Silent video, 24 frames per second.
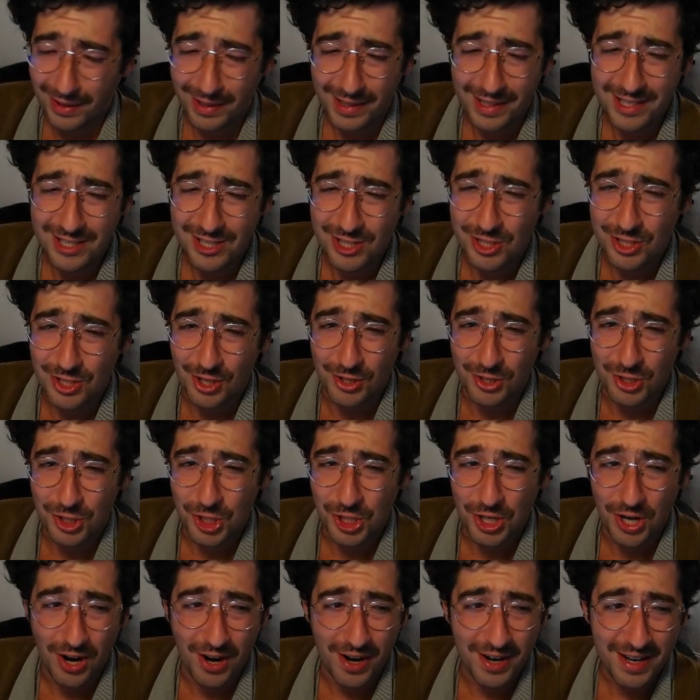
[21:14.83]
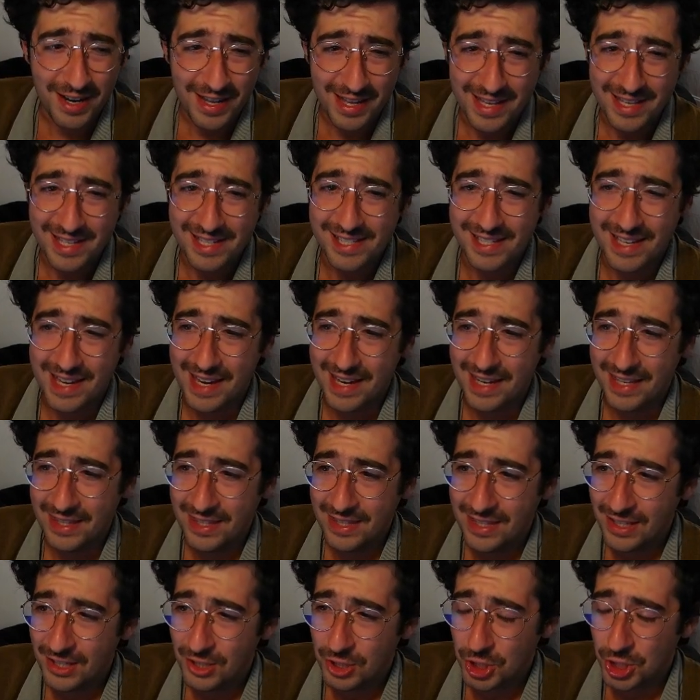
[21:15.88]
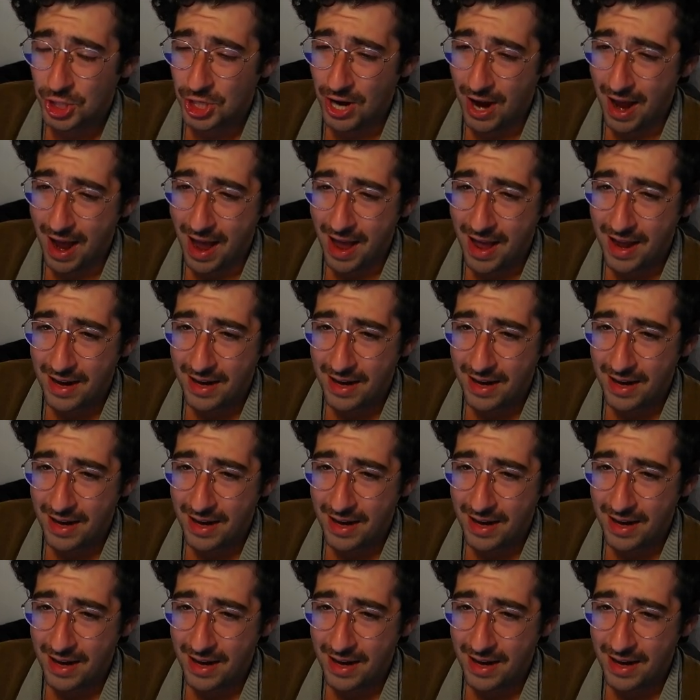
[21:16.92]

Sunshine is in the chat.